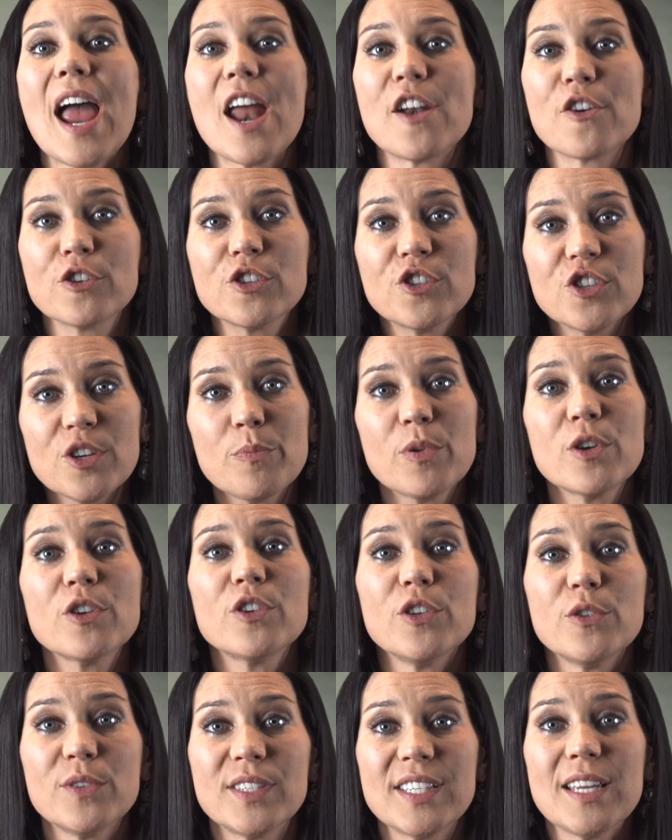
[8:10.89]
energy
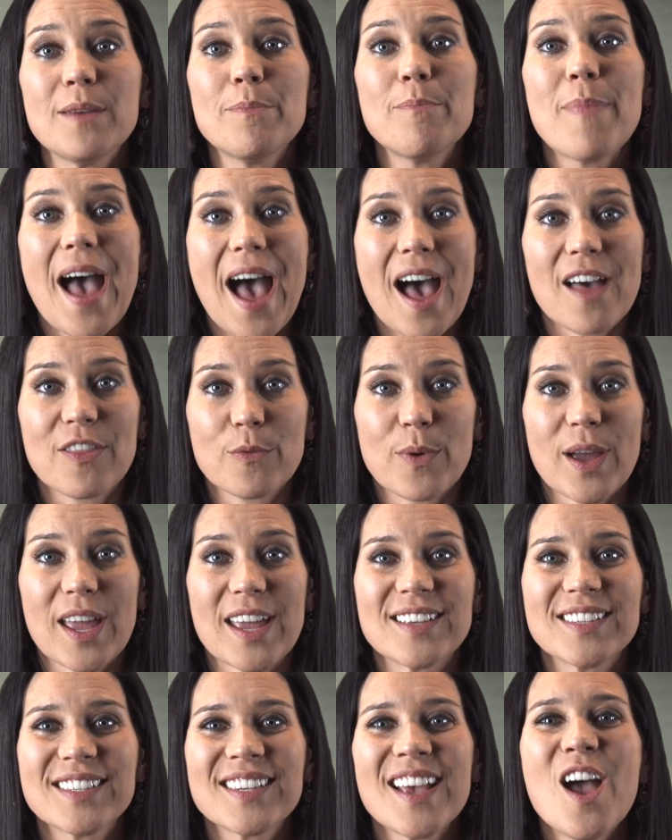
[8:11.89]
producing
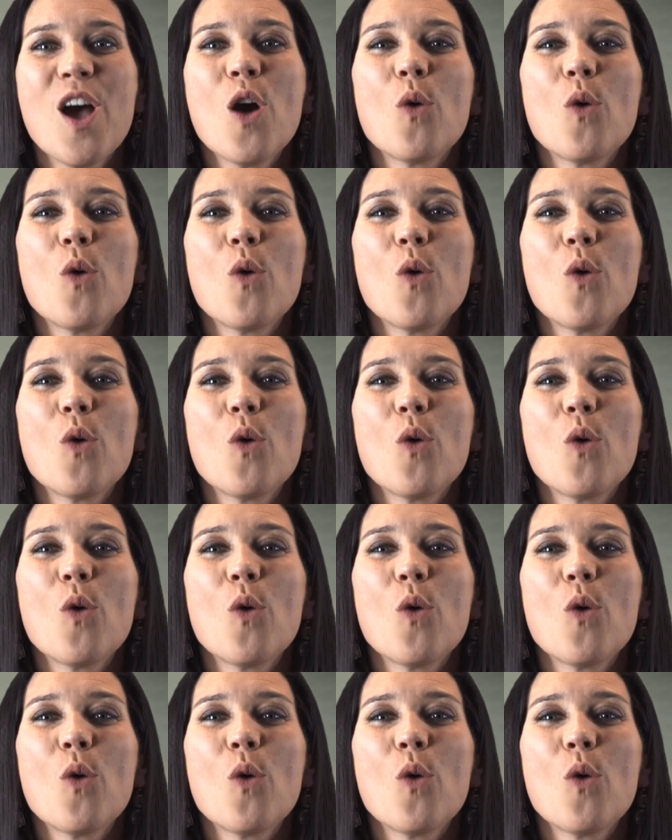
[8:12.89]
pathways